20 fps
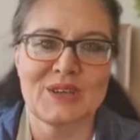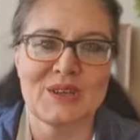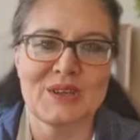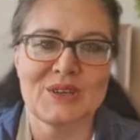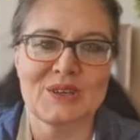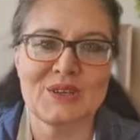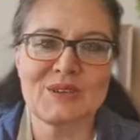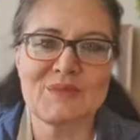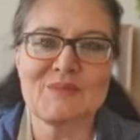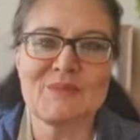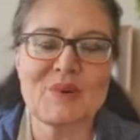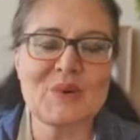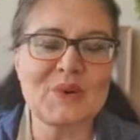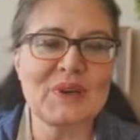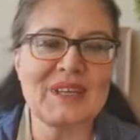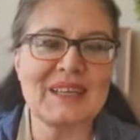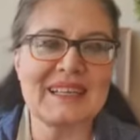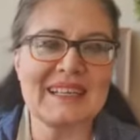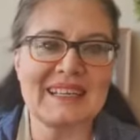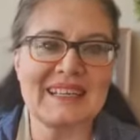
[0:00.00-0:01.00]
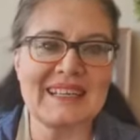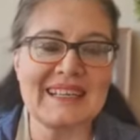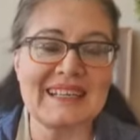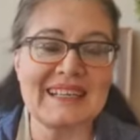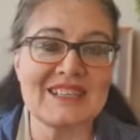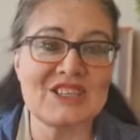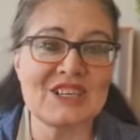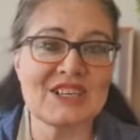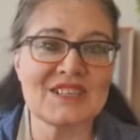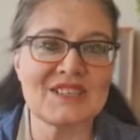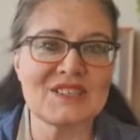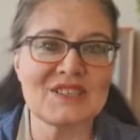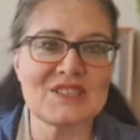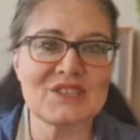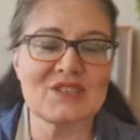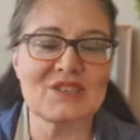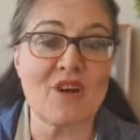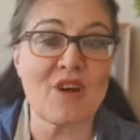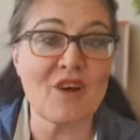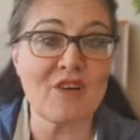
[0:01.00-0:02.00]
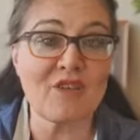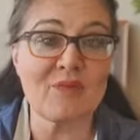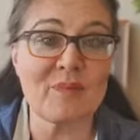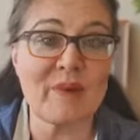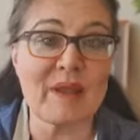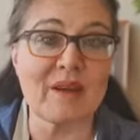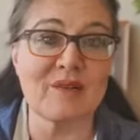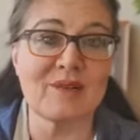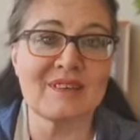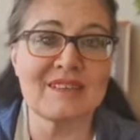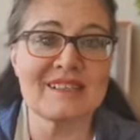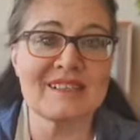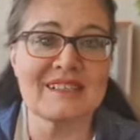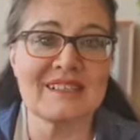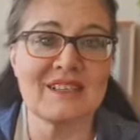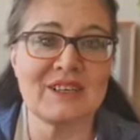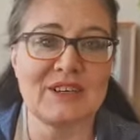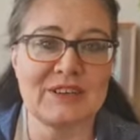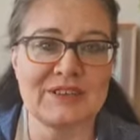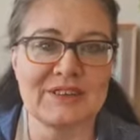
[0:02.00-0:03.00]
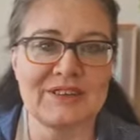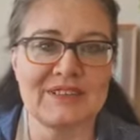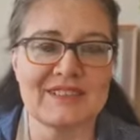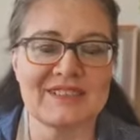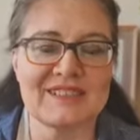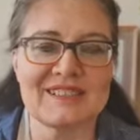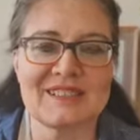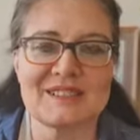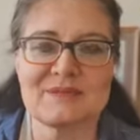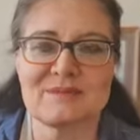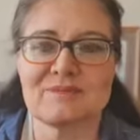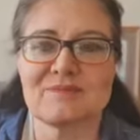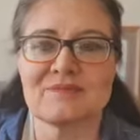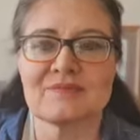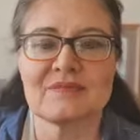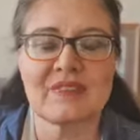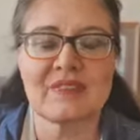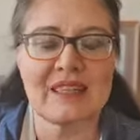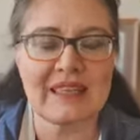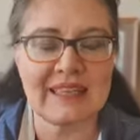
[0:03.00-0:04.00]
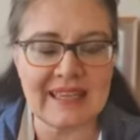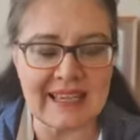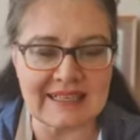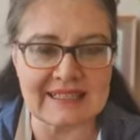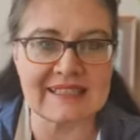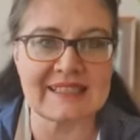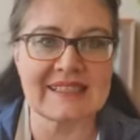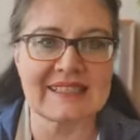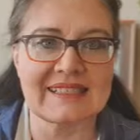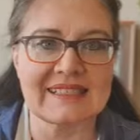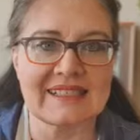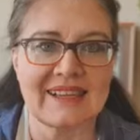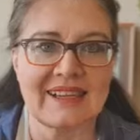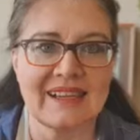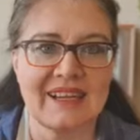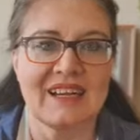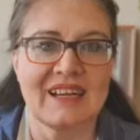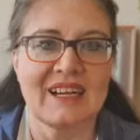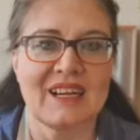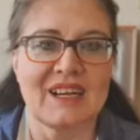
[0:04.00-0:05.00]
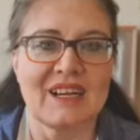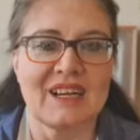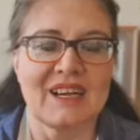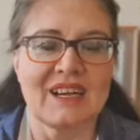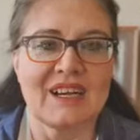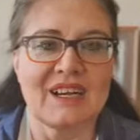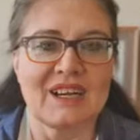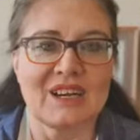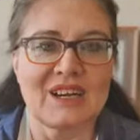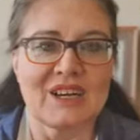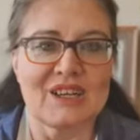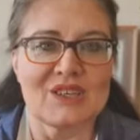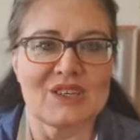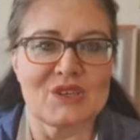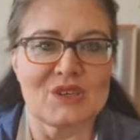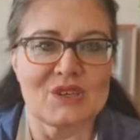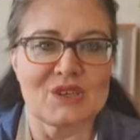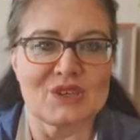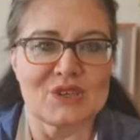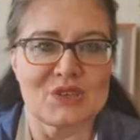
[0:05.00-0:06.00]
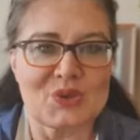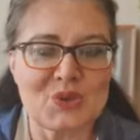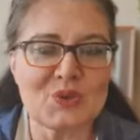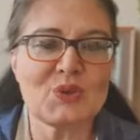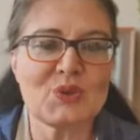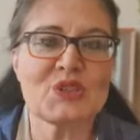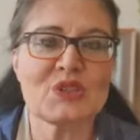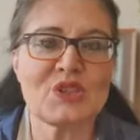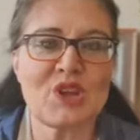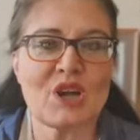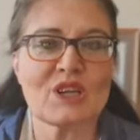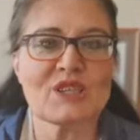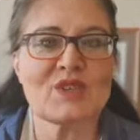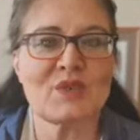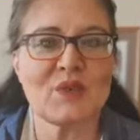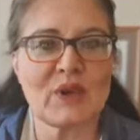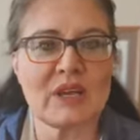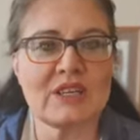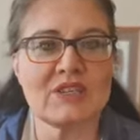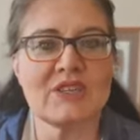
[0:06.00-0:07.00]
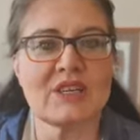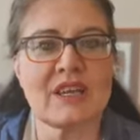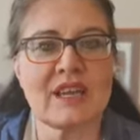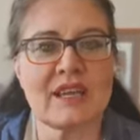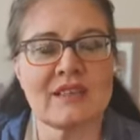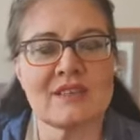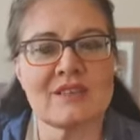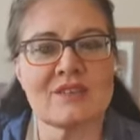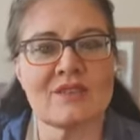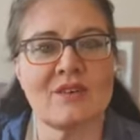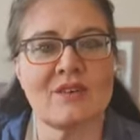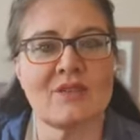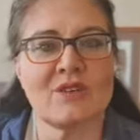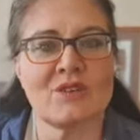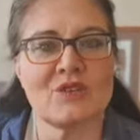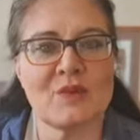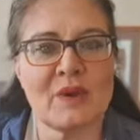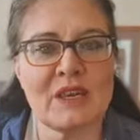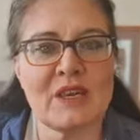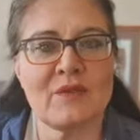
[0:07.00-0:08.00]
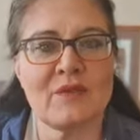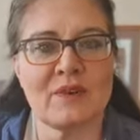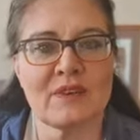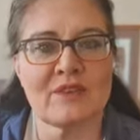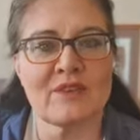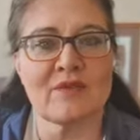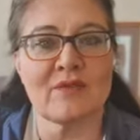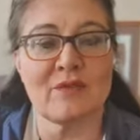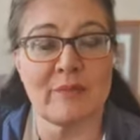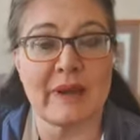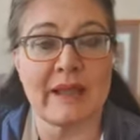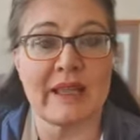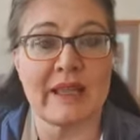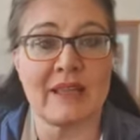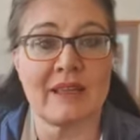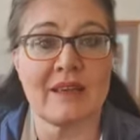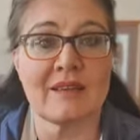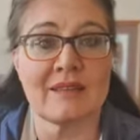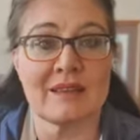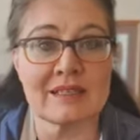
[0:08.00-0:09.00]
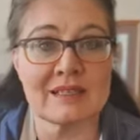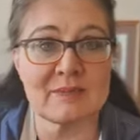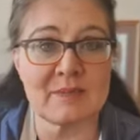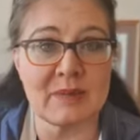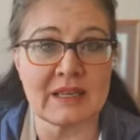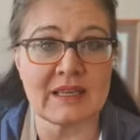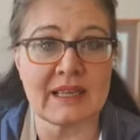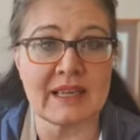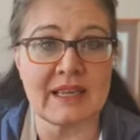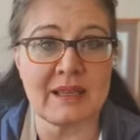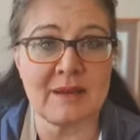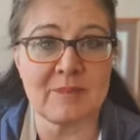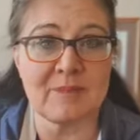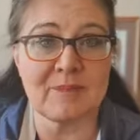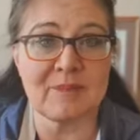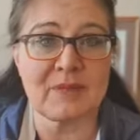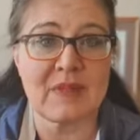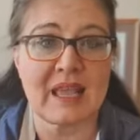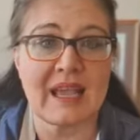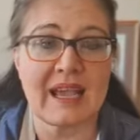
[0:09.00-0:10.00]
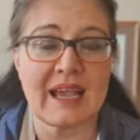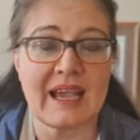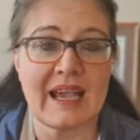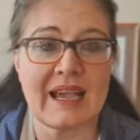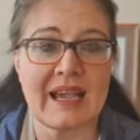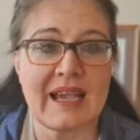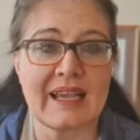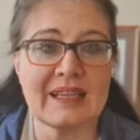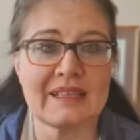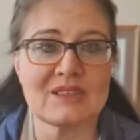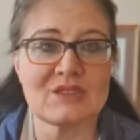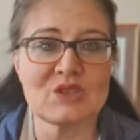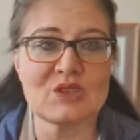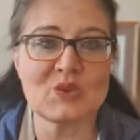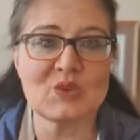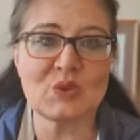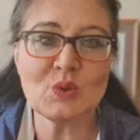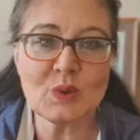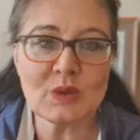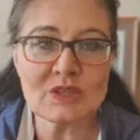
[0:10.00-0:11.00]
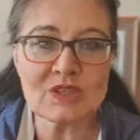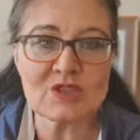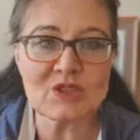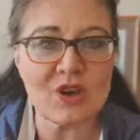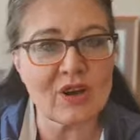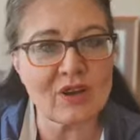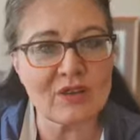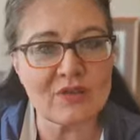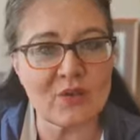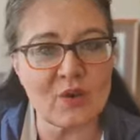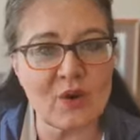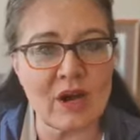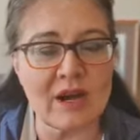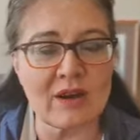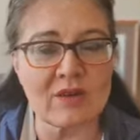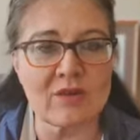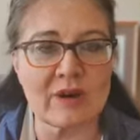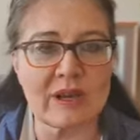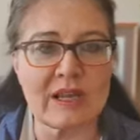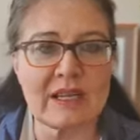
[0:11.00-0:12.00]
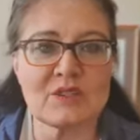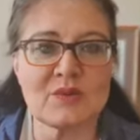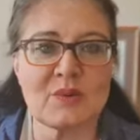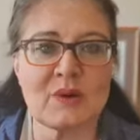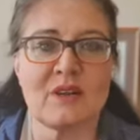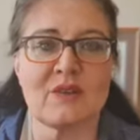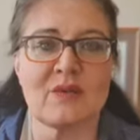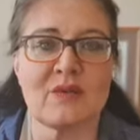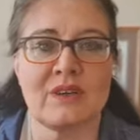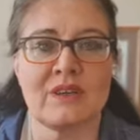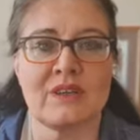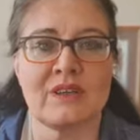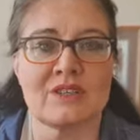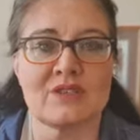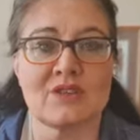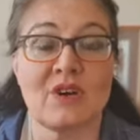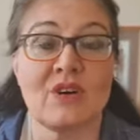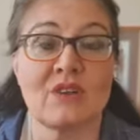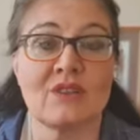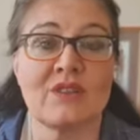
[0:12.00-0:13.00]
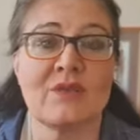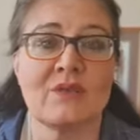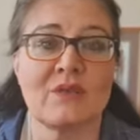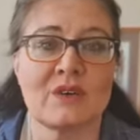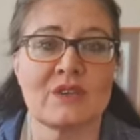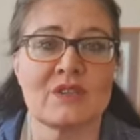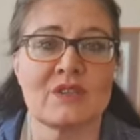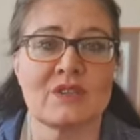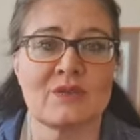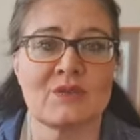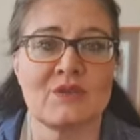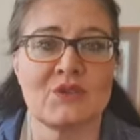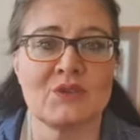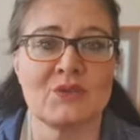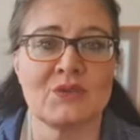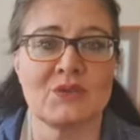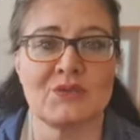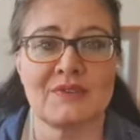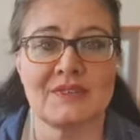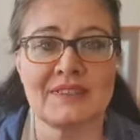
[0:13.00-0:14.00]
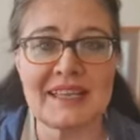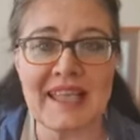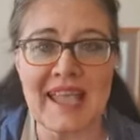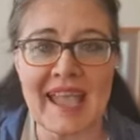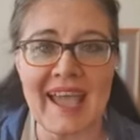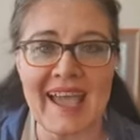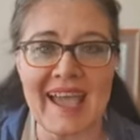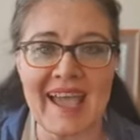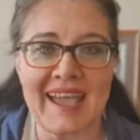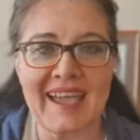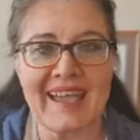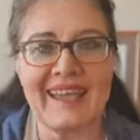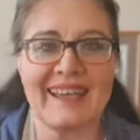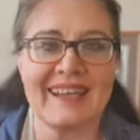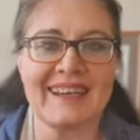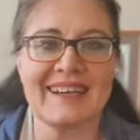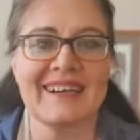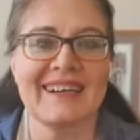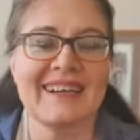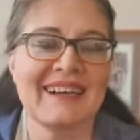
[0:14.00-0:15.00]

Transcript: Good morning, Collegians, staff, parents, and learners. Yes, school starts for educators on the 25th of May, this Monday, and school will start for our grade 12 learners on the 1st of June. Yay!